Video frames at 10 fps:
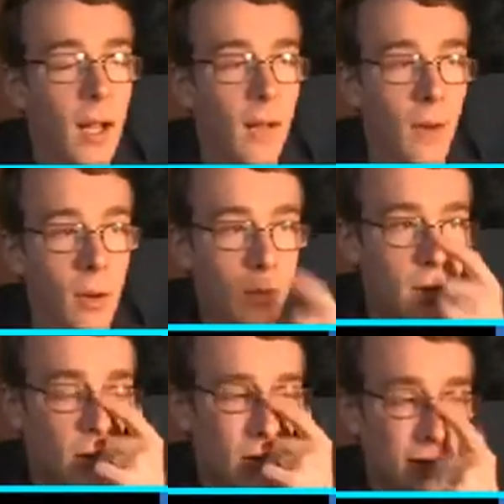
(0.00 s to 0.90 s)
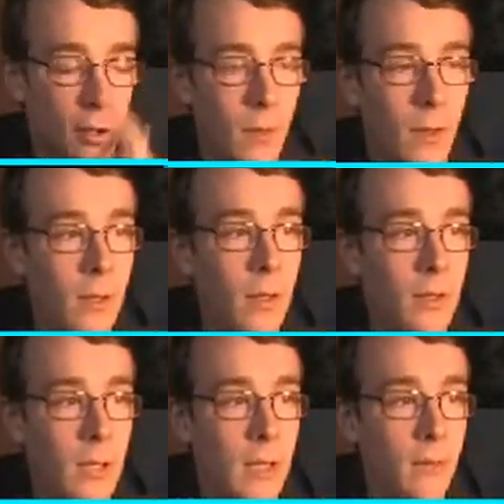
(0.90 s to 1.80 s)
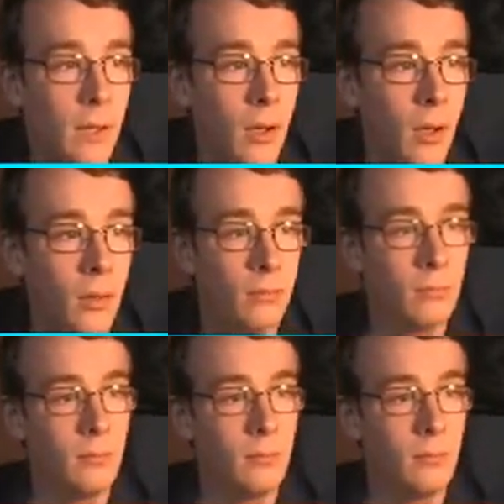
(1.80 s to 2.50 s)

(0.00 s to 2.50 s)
I thought I was gonna do it without losing anything at all.